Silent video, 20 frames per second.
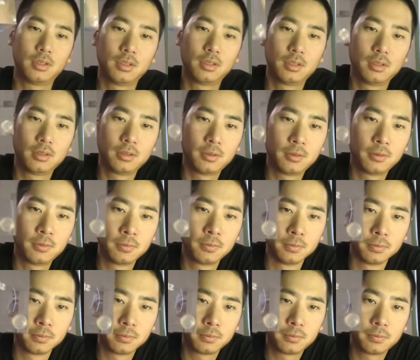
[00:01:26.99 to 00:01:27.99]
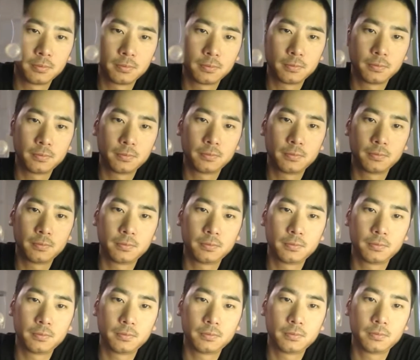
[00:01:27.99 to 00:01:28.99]

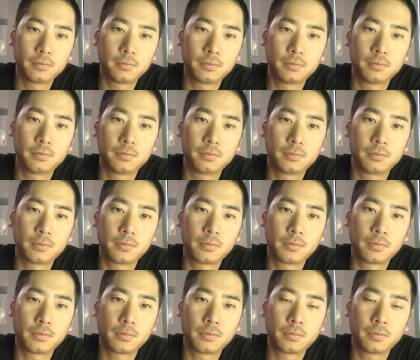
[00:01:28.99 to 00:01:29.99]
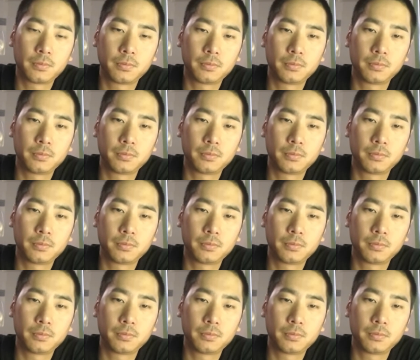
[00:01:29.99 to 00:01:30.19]
(silence)